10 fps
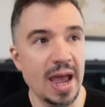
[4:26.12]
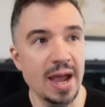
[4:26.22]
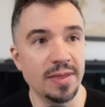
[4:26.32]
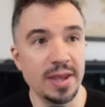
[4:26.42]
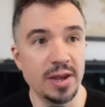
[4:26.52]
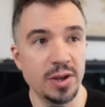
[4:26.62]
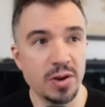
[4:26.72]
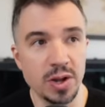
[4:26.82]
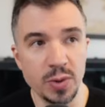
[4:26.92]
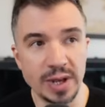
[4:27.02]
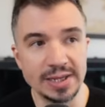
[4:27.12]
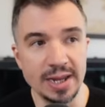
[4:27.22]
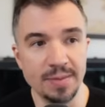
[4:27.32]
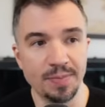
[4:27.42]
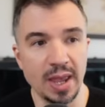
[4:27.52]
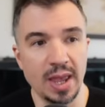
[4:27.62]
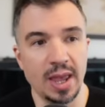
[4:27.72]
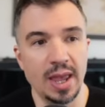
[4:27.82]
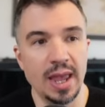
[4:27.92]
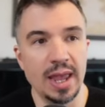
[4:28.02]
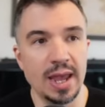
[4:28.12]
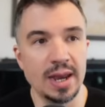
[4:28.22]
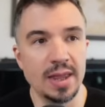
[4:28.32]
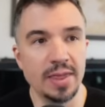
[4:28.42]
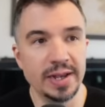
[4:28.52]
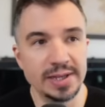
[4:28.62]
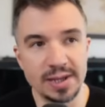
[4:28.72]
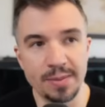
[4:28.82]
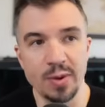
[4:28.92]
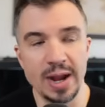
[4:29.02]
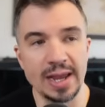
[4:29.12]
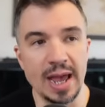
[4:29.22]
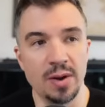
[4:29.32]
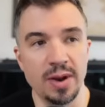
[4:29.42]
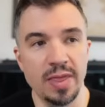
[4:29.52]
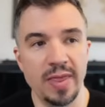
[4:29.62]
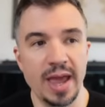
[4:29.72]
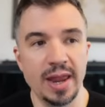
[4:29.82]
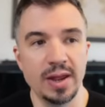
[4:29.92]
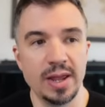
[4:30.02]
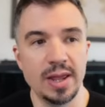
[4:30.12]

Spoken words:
at the EURUSD. And this is a breakdown that